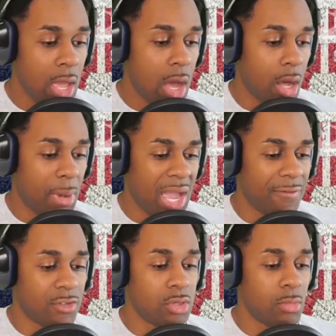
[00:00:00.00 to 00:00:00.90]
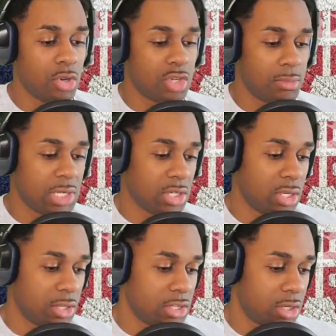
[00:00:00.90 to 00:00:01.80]
I have two more gym
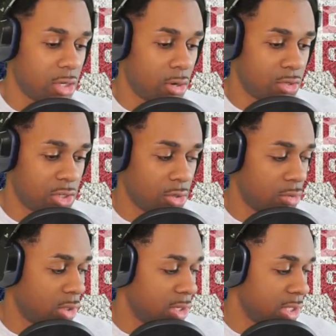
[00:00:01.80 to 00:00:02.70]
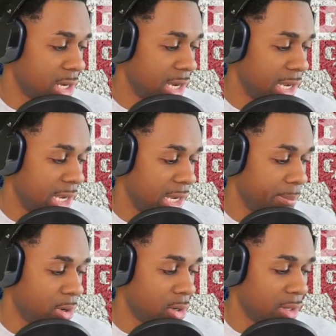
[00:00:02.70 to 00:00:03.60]
sessions to go to because I
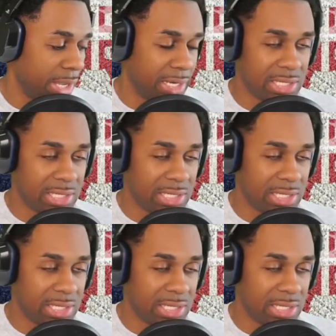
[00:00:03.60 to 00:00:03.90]
put on, like,